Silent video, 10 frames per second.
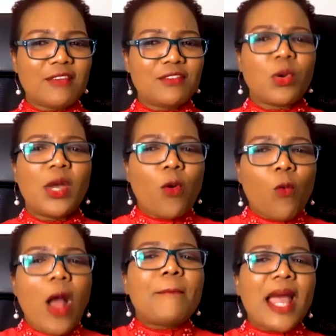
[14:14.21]
So
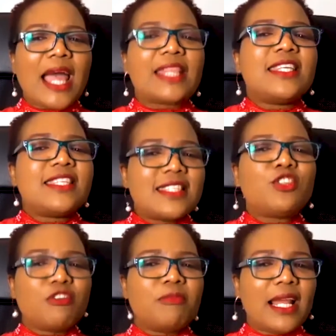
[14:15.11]
why am I at this stage
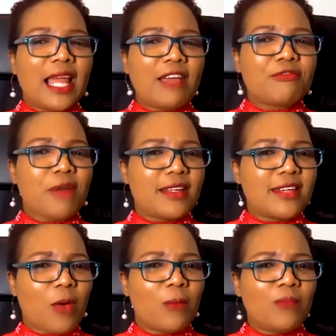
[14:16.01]
of my life right
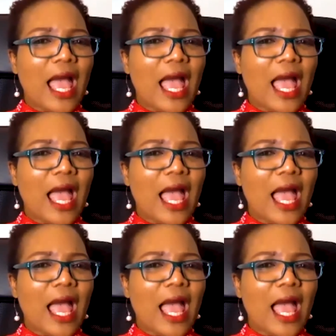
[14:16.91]
now?